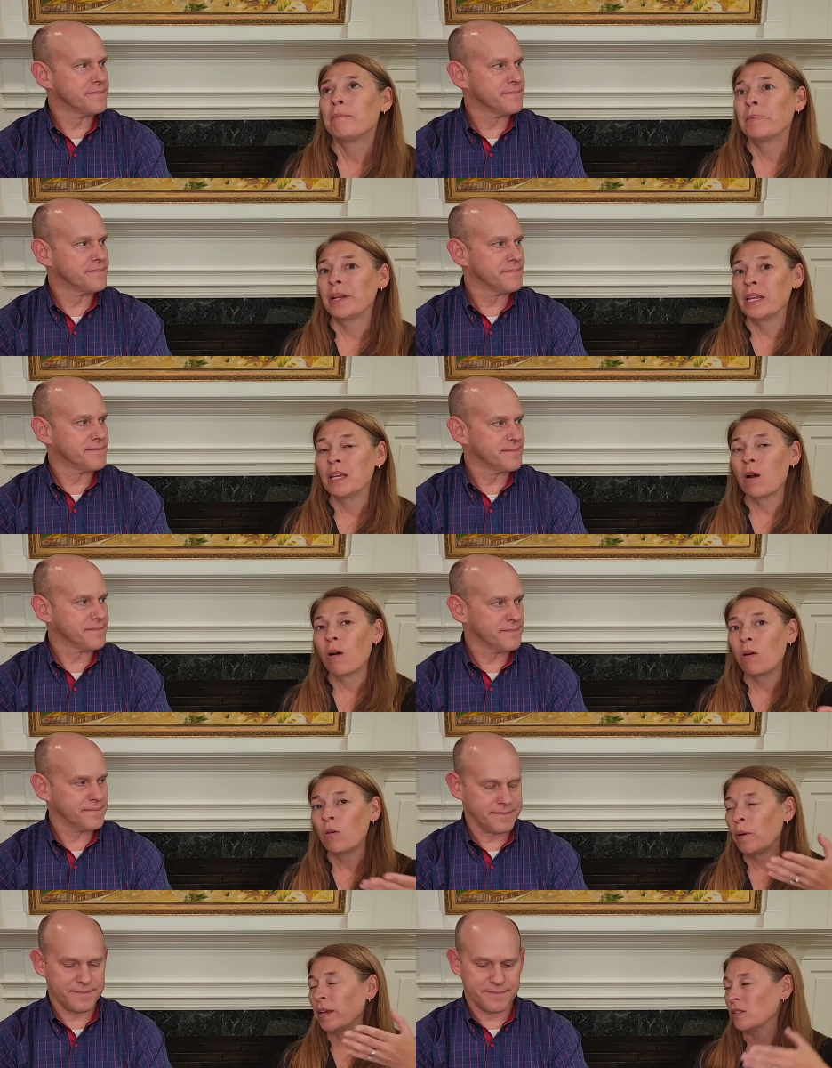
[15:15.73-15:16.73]
Speaker 1: but he
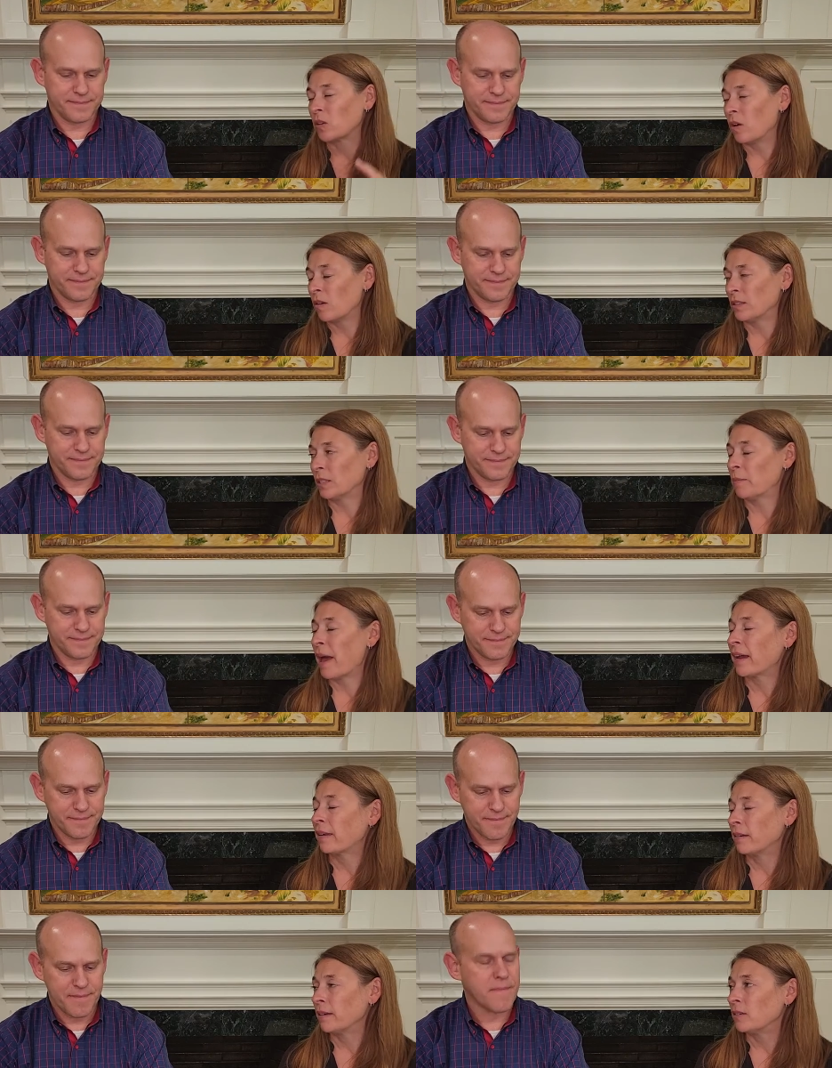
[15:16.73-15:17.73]
always calls back
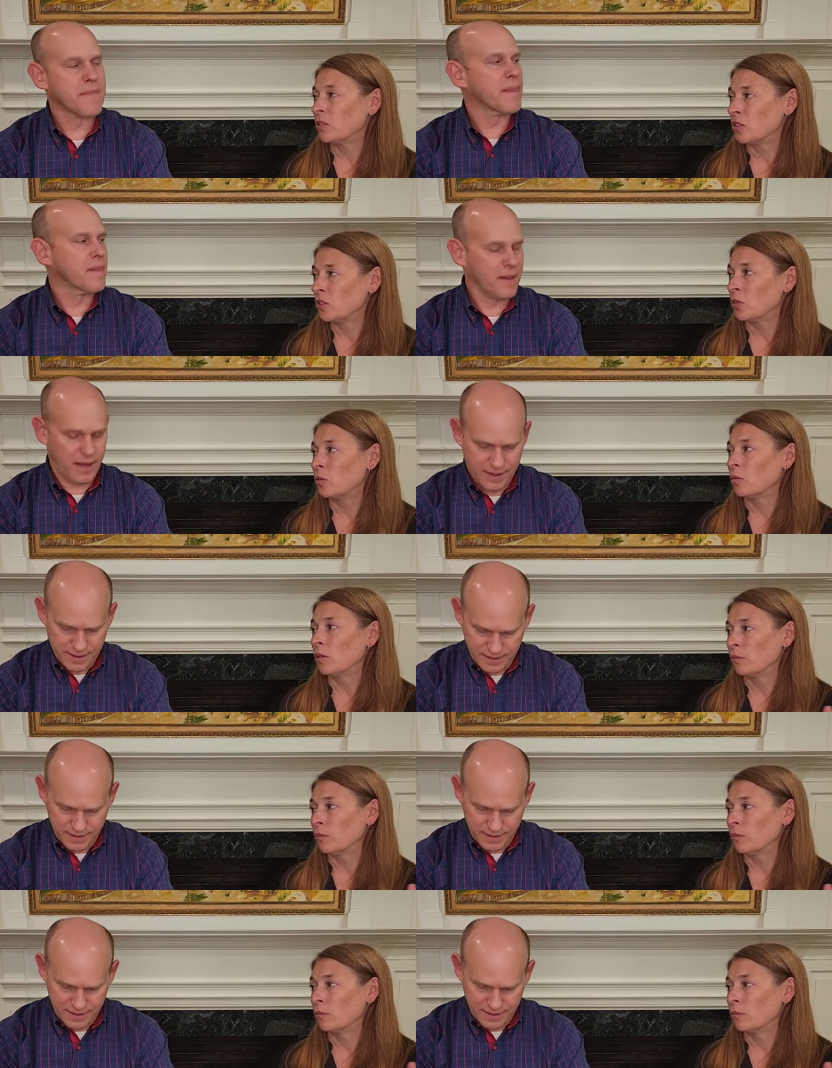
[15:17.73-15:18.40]
into